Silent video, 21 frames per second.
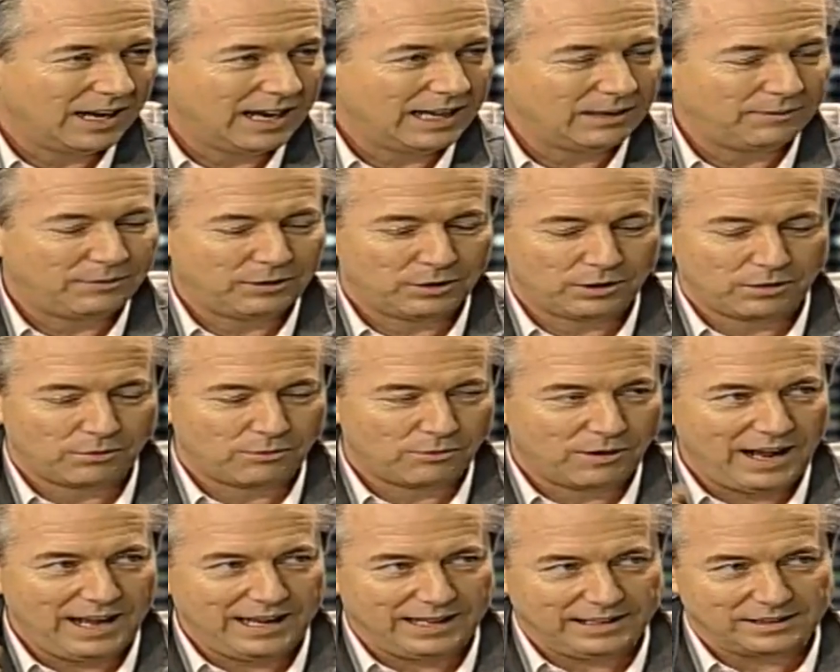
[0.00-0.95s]
And if you're in a
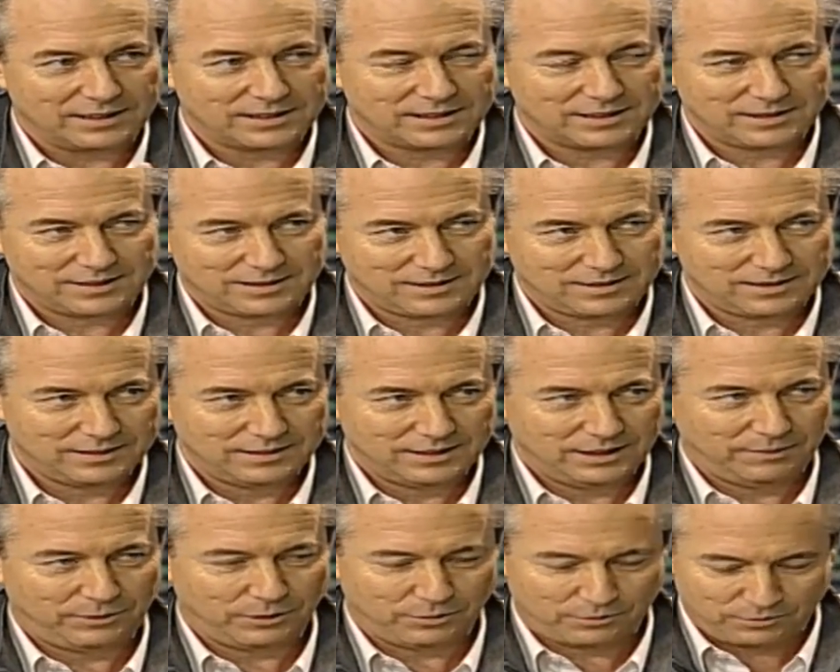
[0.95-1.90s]
race,
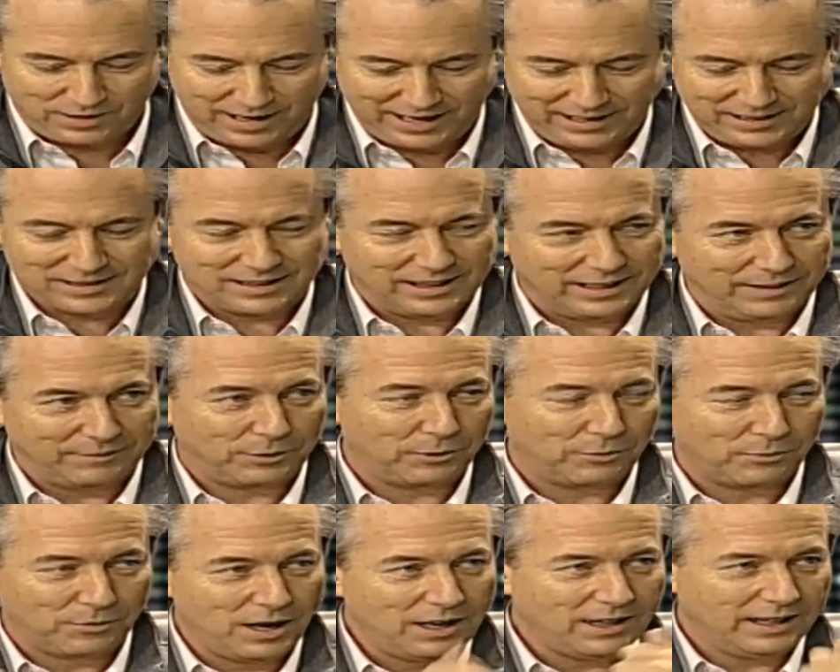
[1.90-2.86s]
if you're racing, if
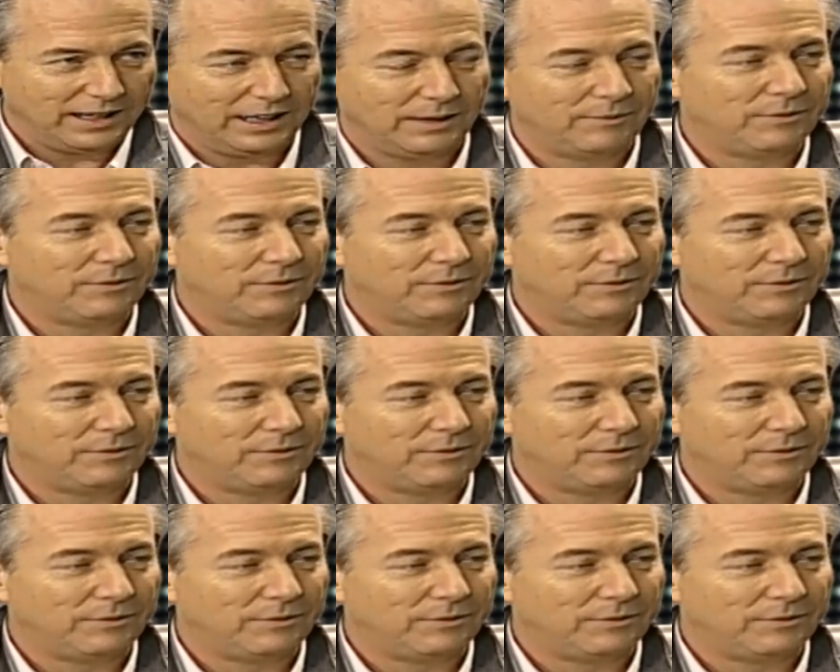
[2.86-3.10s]
you're running,